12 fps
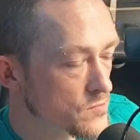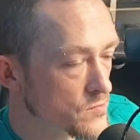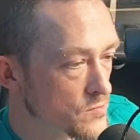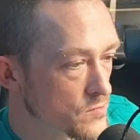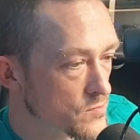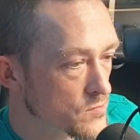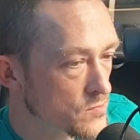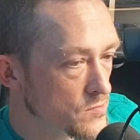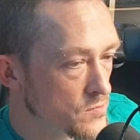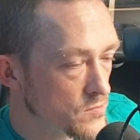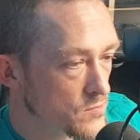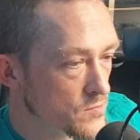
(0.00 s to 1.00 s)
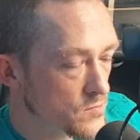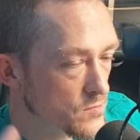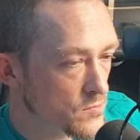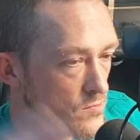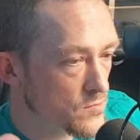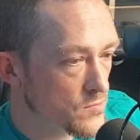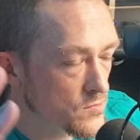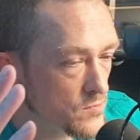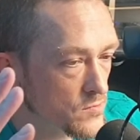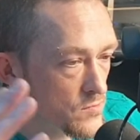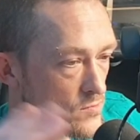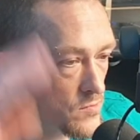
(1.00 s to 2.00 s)

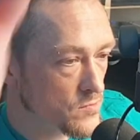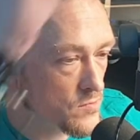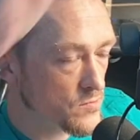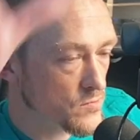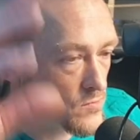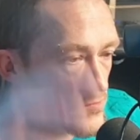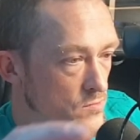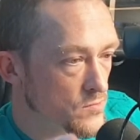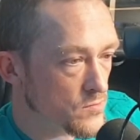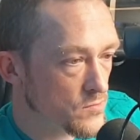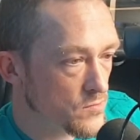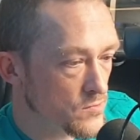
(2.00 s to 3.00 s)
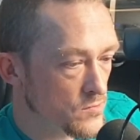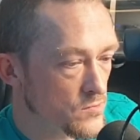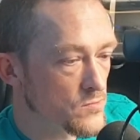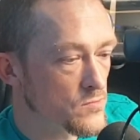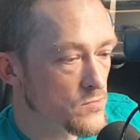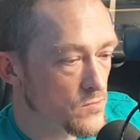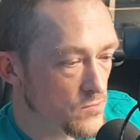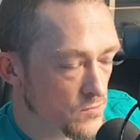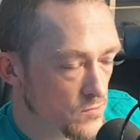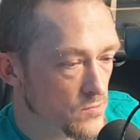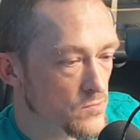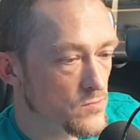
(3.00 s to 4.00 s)

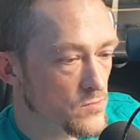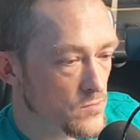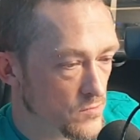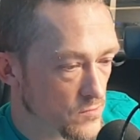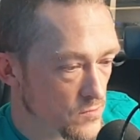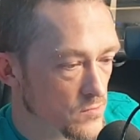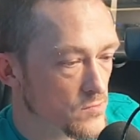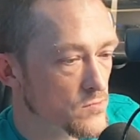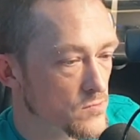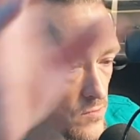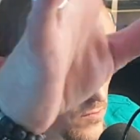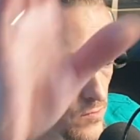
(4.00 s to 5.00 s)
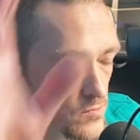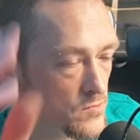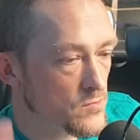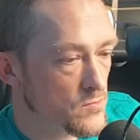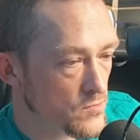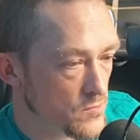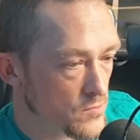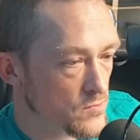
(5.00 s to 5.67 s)
The person shown says nothing.